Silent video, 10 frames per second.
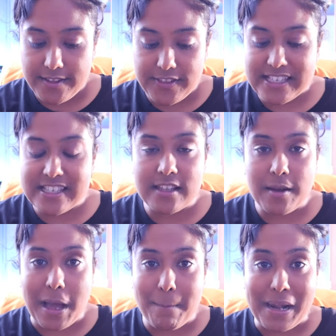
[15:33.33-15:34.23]
These
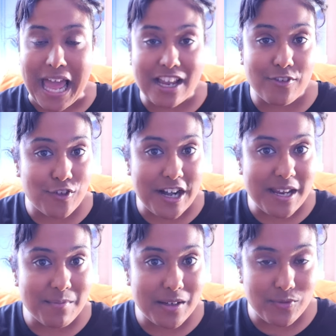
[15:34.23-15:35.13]
are a black
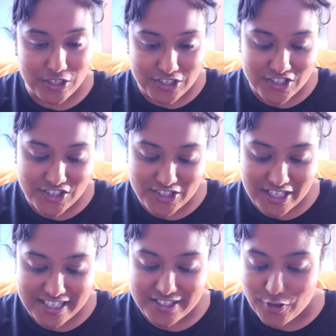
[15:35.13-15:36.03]
frame, which
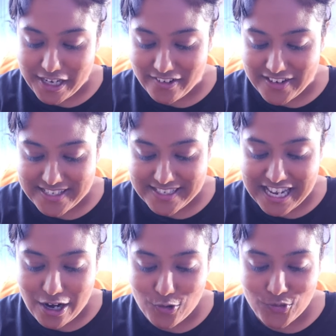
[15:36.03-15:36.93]
I just realized
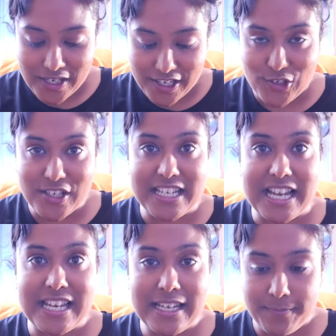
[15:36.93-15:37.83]
now when I looked
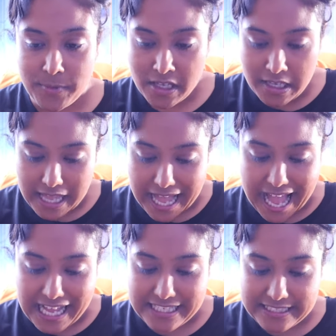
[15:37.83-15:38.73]
at it.
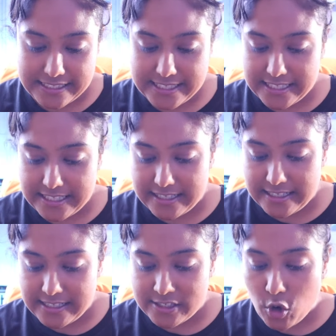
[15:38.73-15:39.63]
And
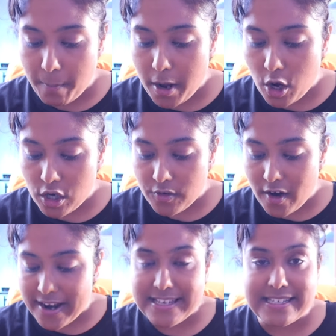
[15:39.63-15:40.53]
it's got
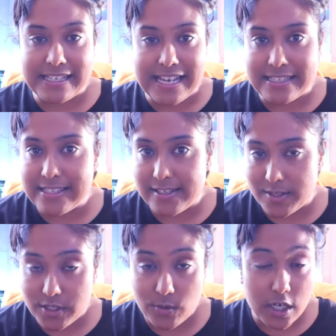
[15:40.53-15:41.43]
polarized
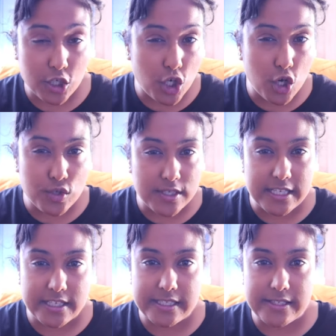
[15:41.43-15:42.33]
lenses, because when I chose
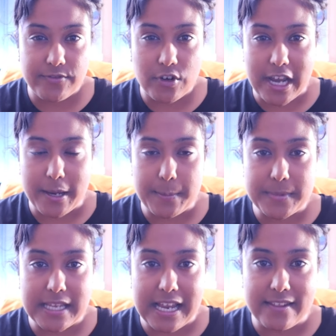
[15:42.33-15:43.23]
these
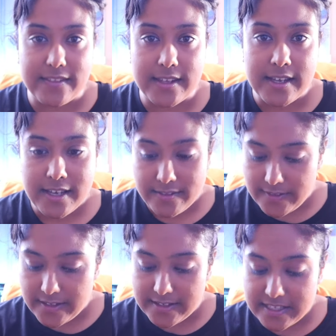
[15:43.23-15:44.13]
frames and
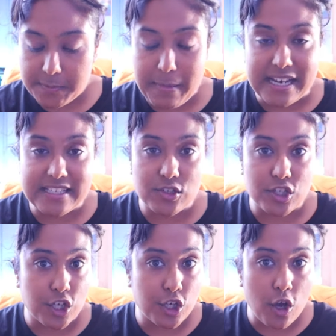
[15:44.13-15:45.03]
the specs I was
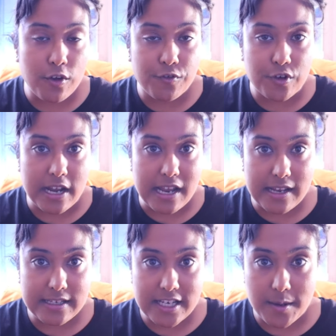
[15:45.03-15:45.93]
going to go for it
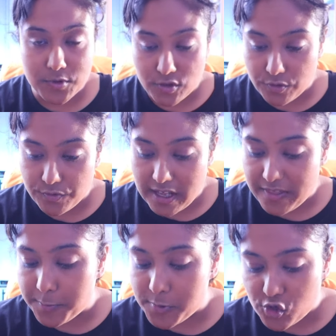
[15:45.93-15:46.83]
in terms of
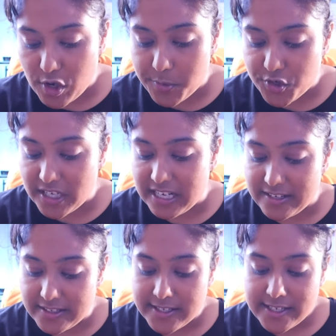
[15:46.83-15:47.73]
like the prescription
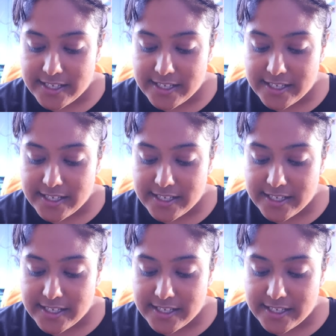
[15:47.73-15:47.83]
and,